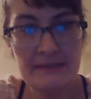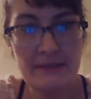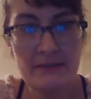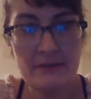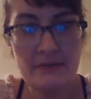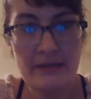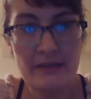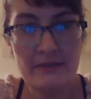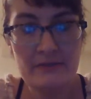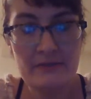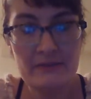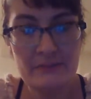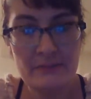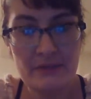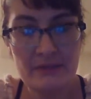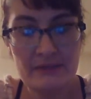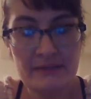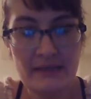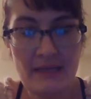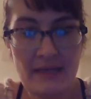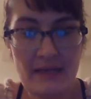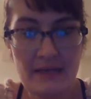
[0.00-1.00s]
I know Native
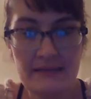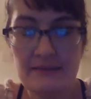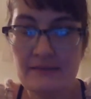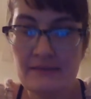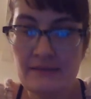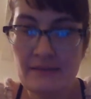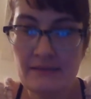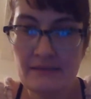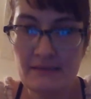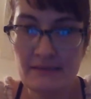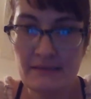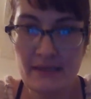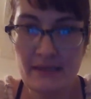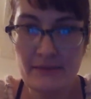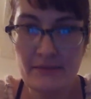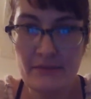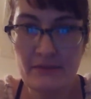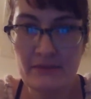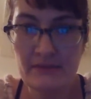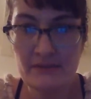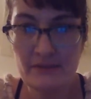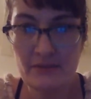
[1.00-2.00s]
Spirits has does have
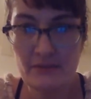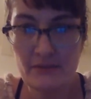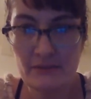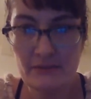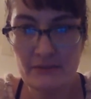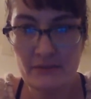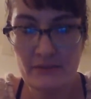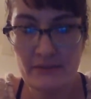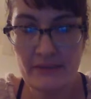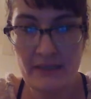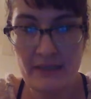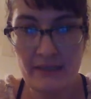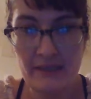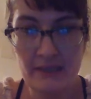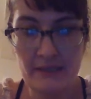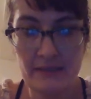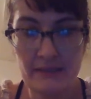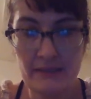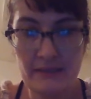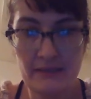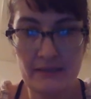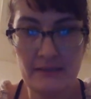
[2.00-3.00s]
this those
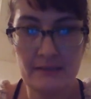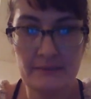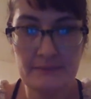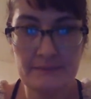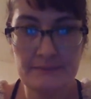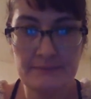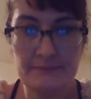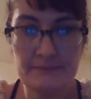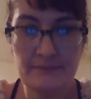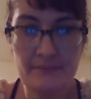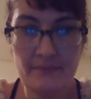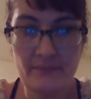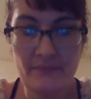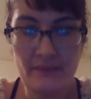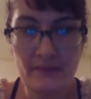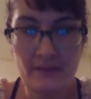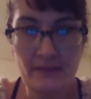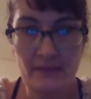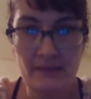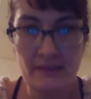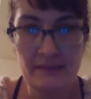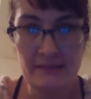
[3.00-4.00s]
organic um,
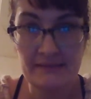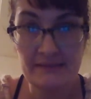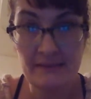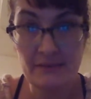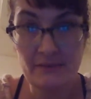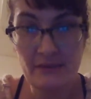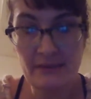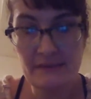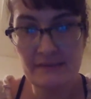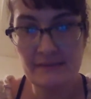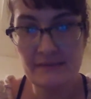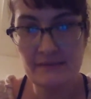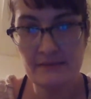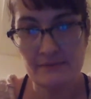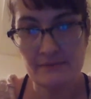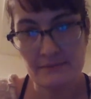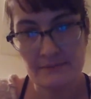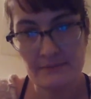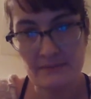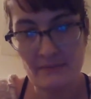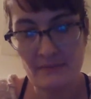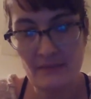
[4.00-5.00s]
cigarettes,
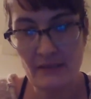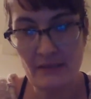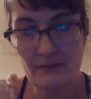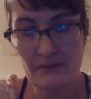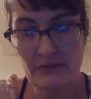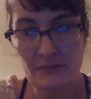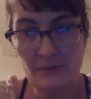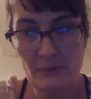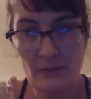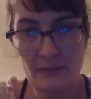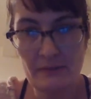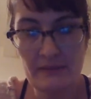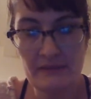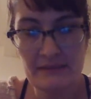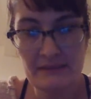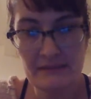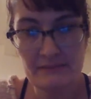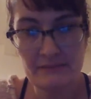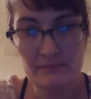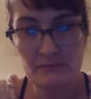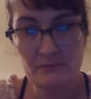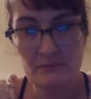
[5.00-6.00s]
and I would just probably just
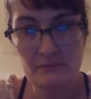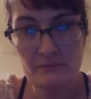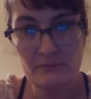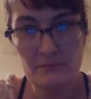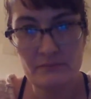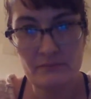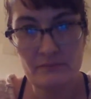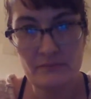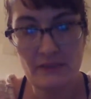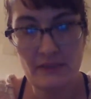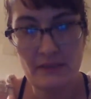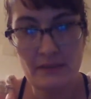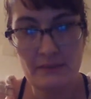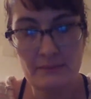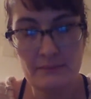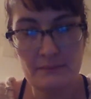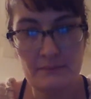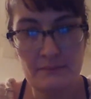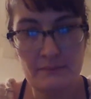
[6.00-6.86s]
um,